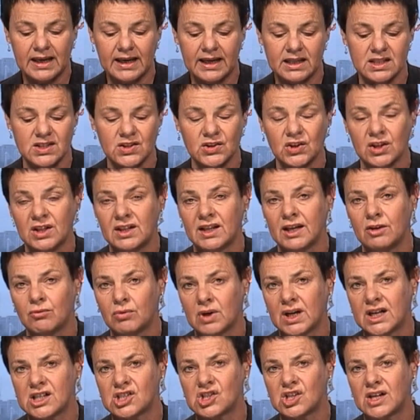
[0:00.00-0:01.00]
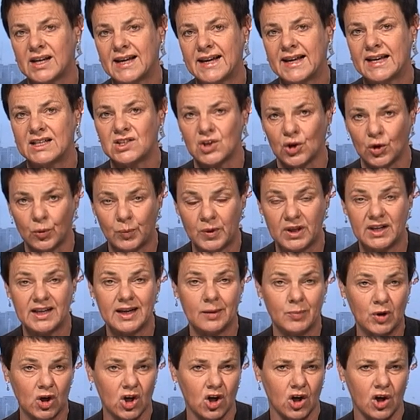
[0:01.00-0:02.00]
And certainly Russia has
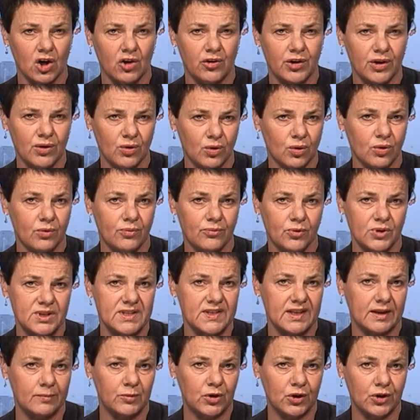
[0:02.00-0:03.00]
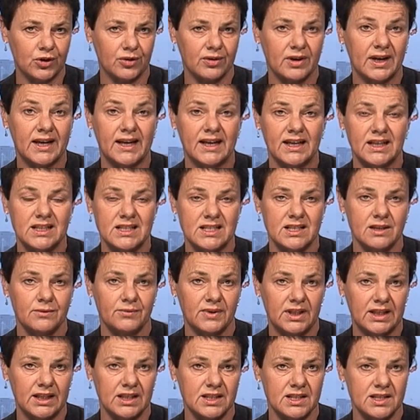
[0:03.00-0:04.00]
opened up a corridor for some Ukrainian
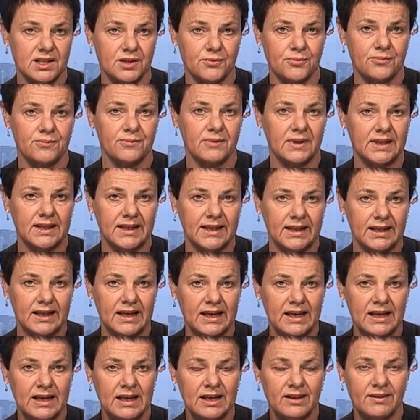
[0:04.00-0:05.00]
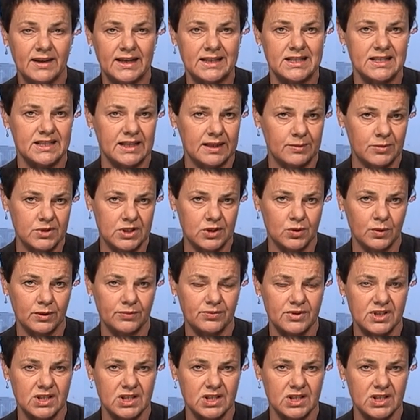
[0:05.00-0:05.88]
civilians to flee. That seems to have